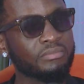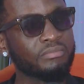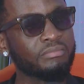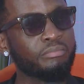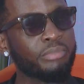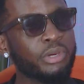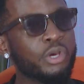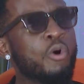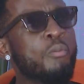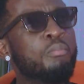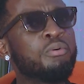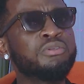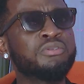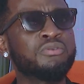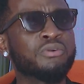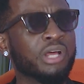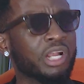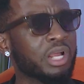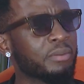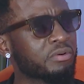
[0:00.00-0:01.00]
be open
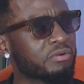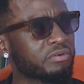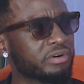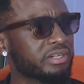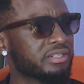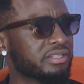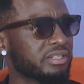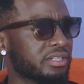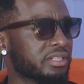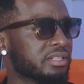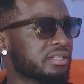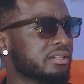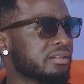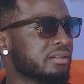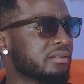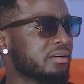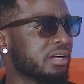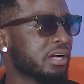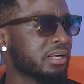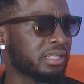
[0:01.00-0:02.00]
to collaborating.
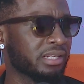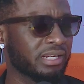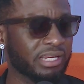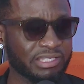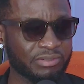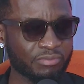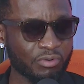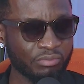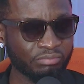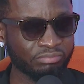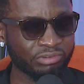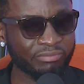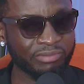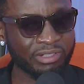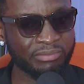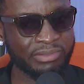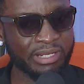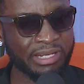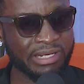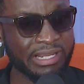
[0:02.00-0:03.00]
I think that's one
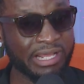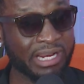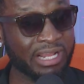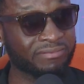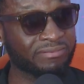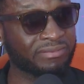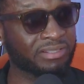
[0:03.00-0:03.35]
problem that I've